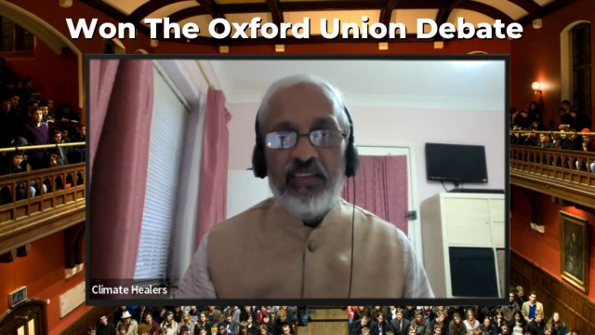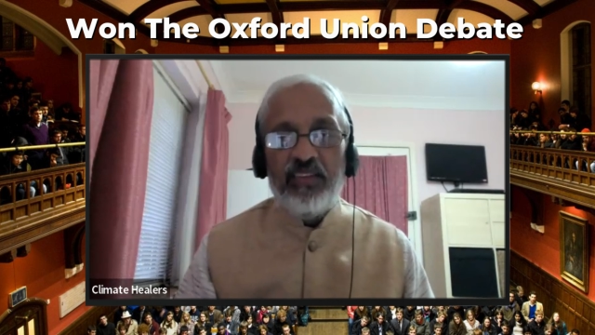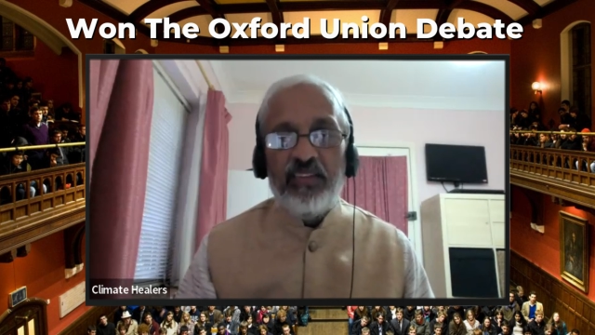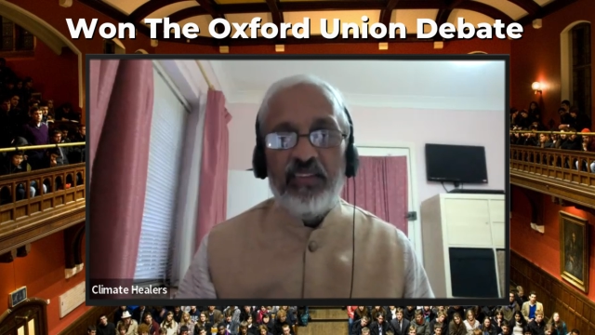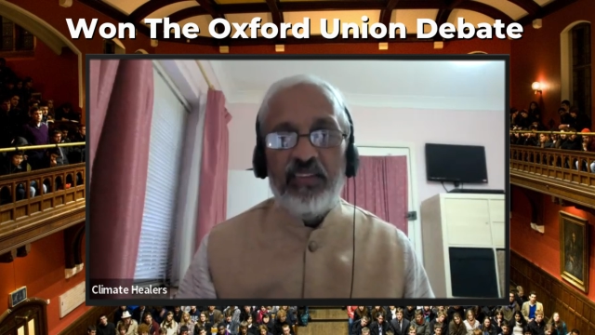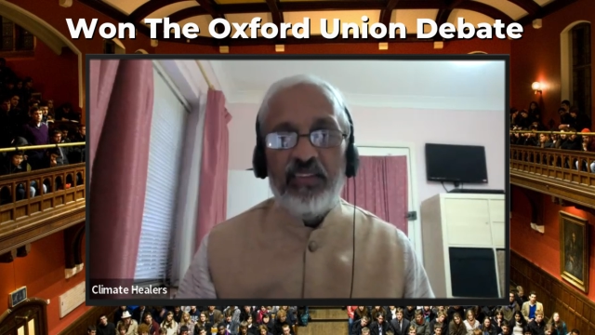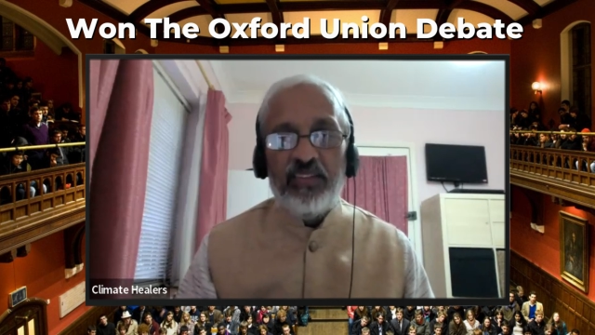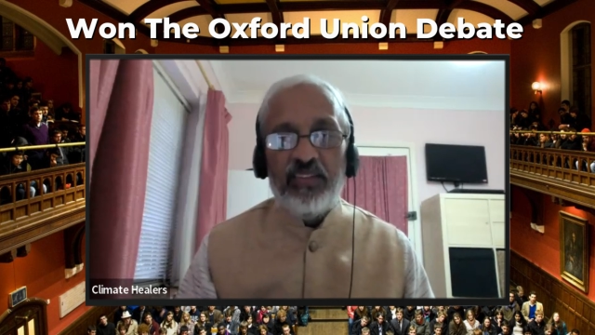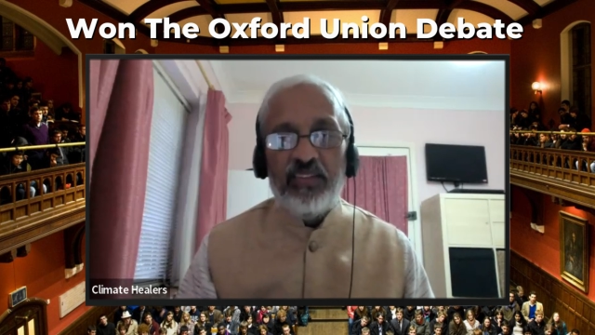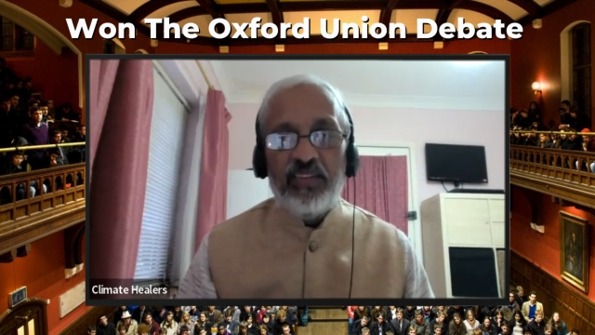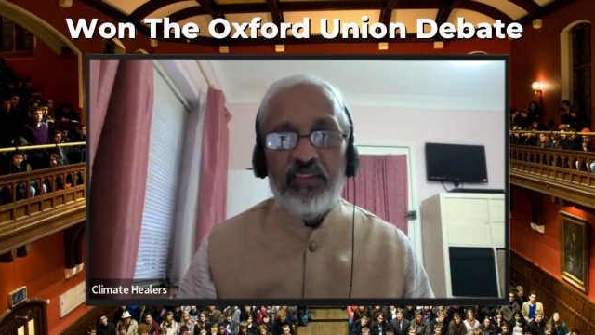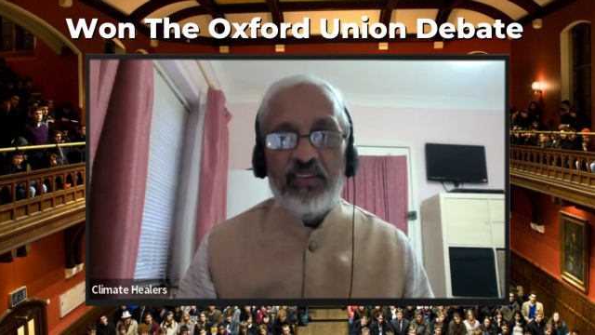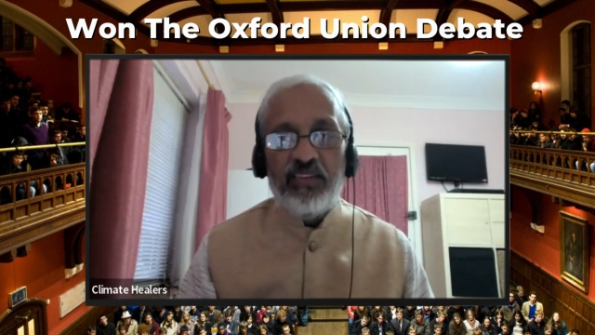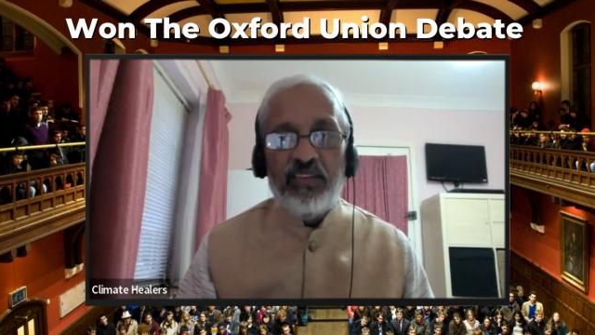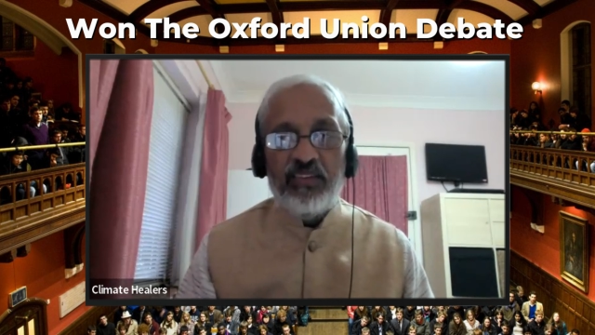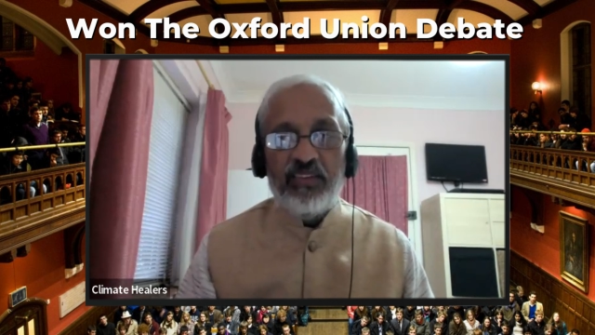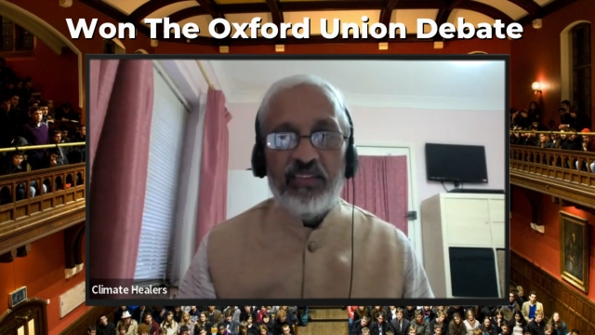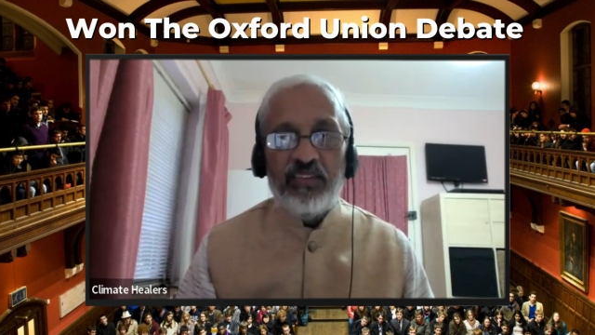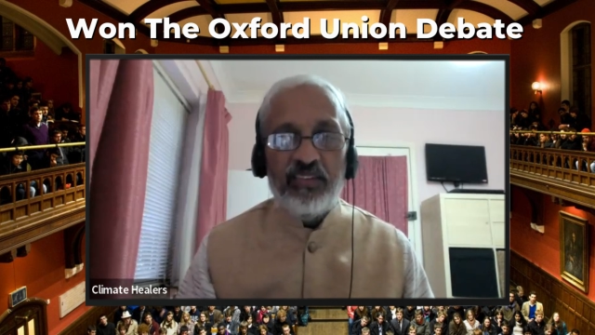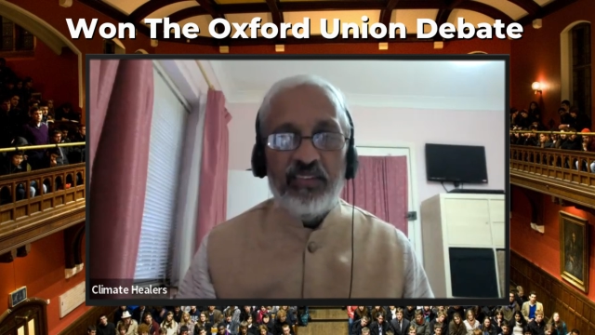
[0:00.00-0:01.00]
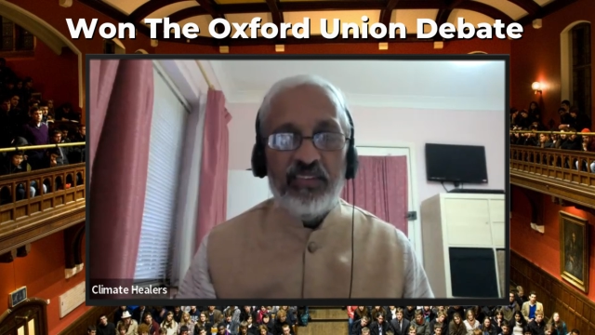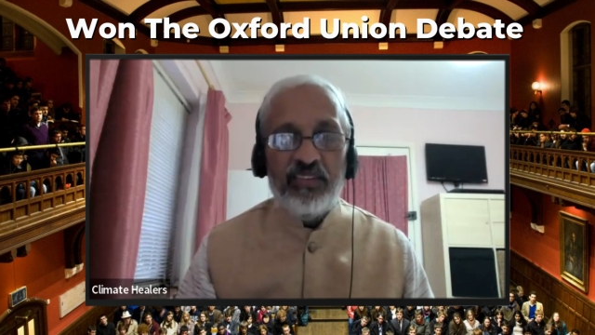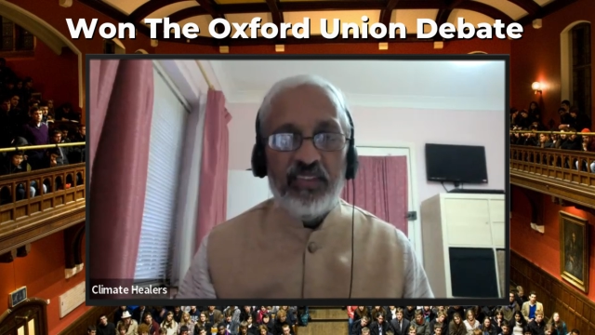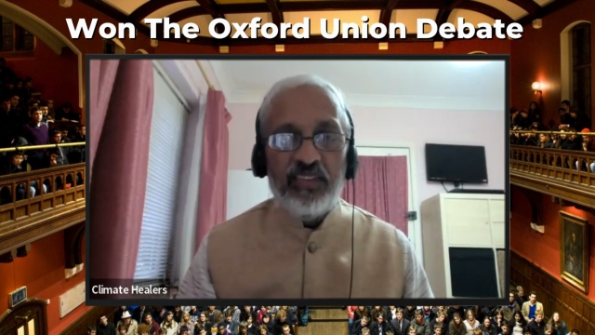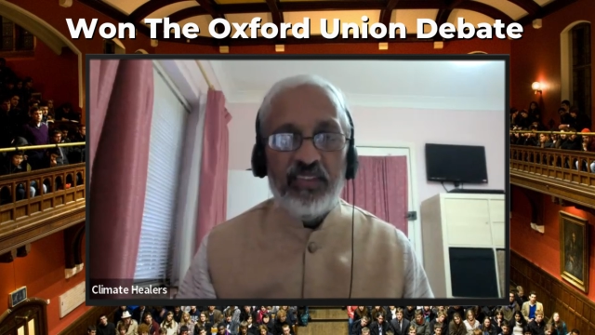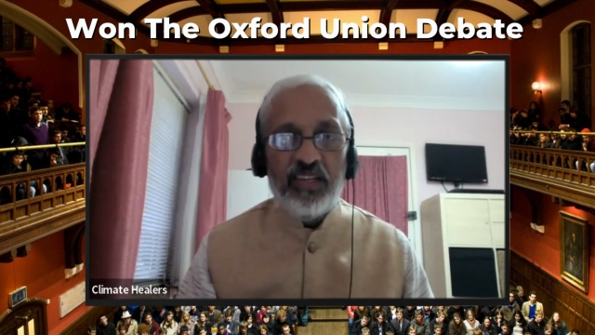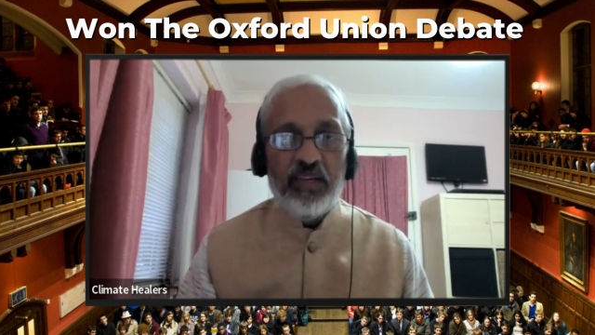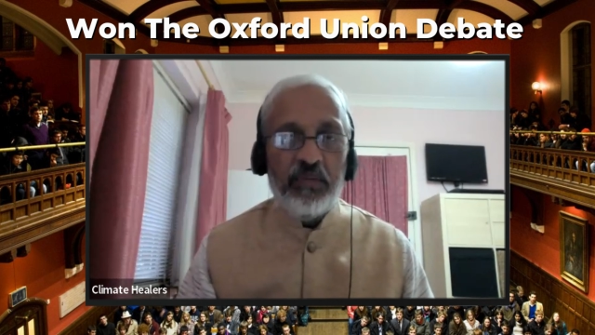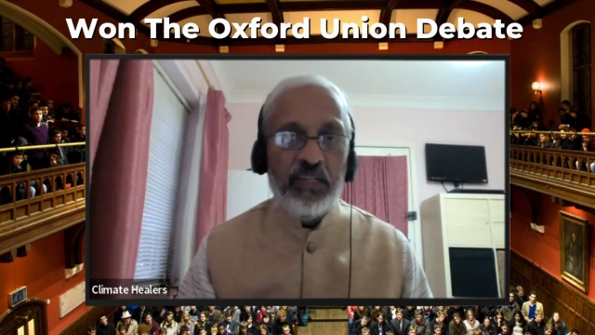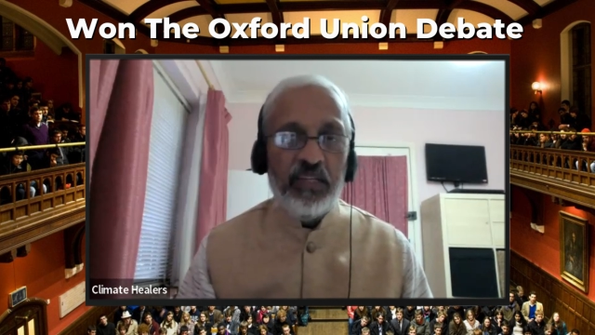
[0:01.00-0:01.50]
So,
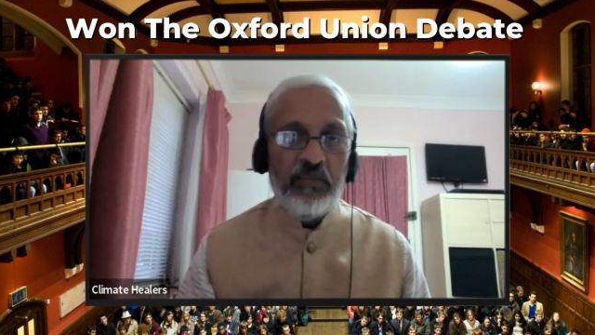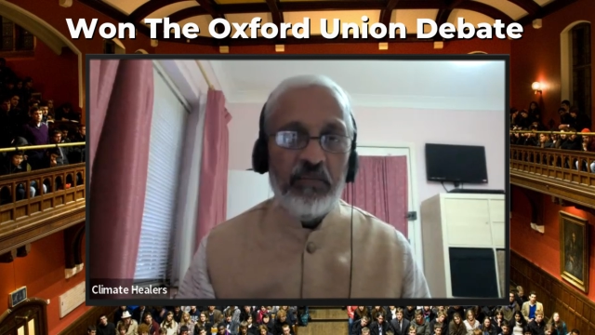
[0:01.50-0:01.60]
I mean,